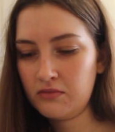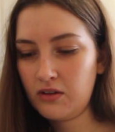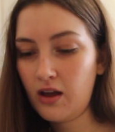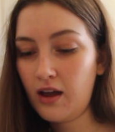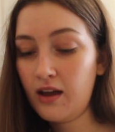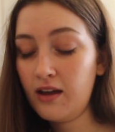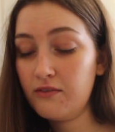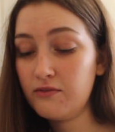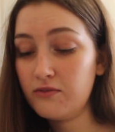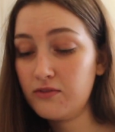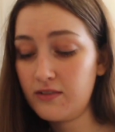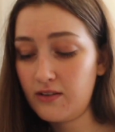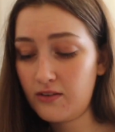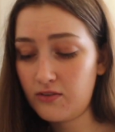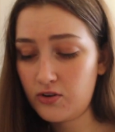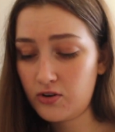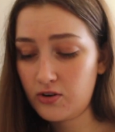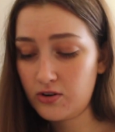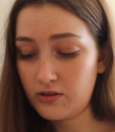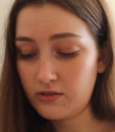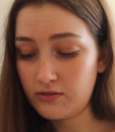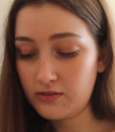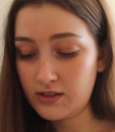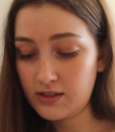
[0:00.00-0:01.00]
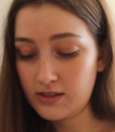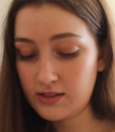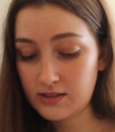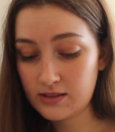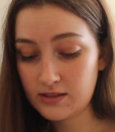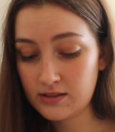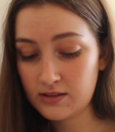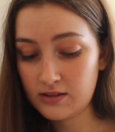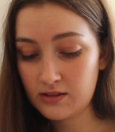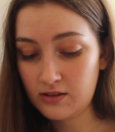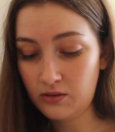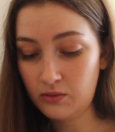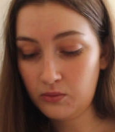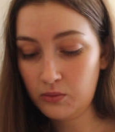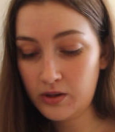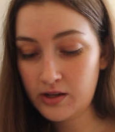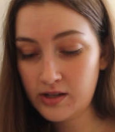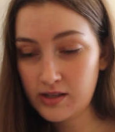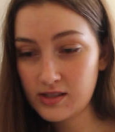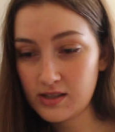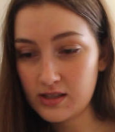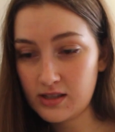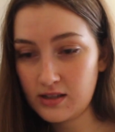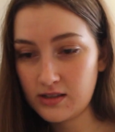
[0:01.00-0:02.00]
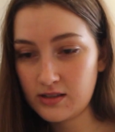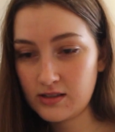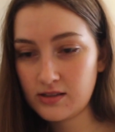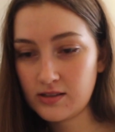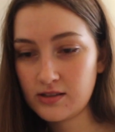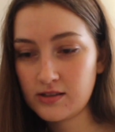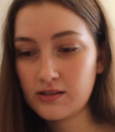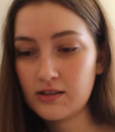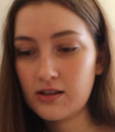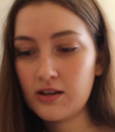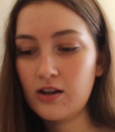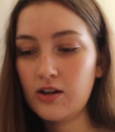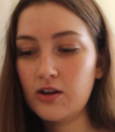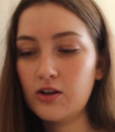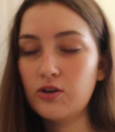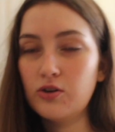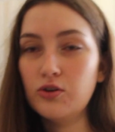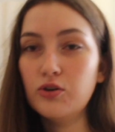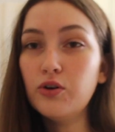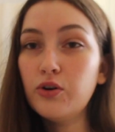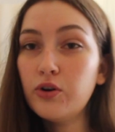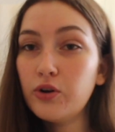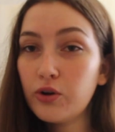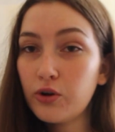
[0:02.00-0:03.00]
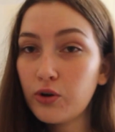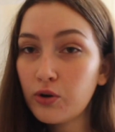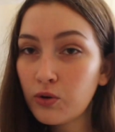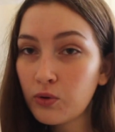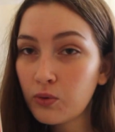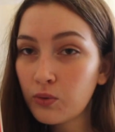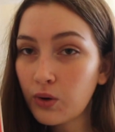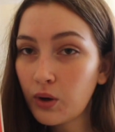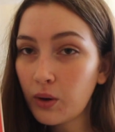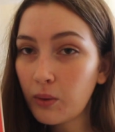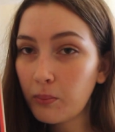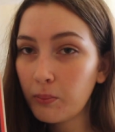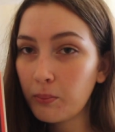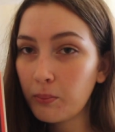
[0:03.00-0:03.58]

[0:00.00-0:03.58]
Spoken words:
I have never heard of this. What is this? New